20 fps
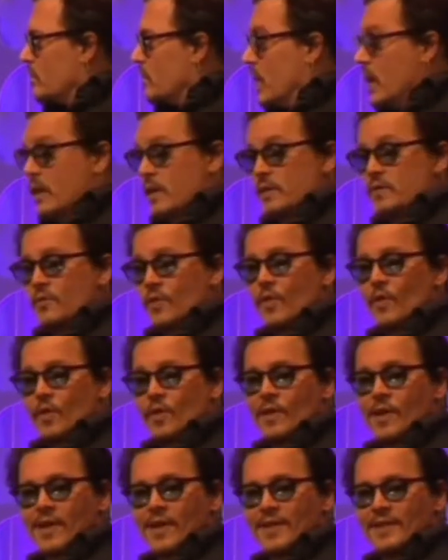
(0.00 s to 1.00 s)
Yeah, he's grown
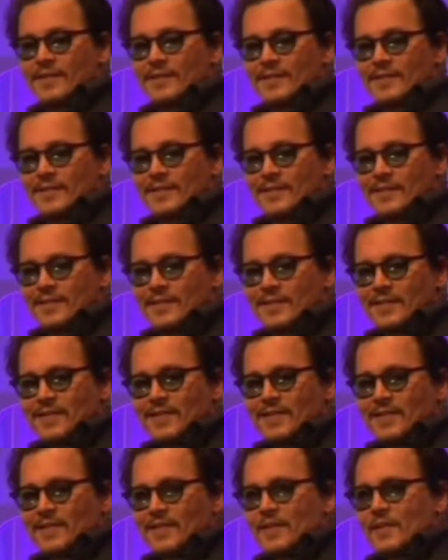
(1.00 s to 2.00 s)
a lot.
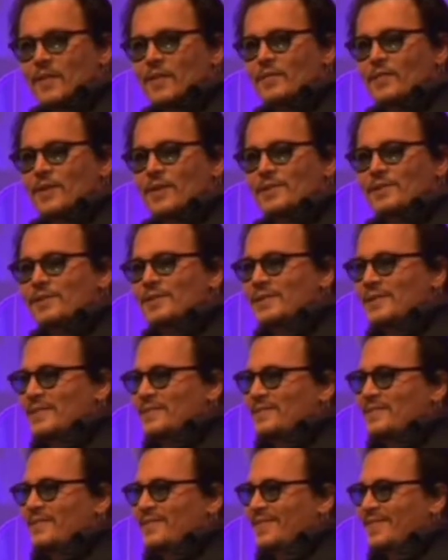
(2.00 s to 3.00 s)
Have you guys seen
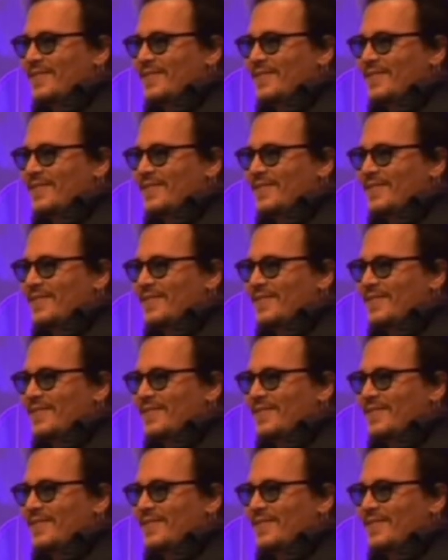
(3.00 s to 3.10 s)
him?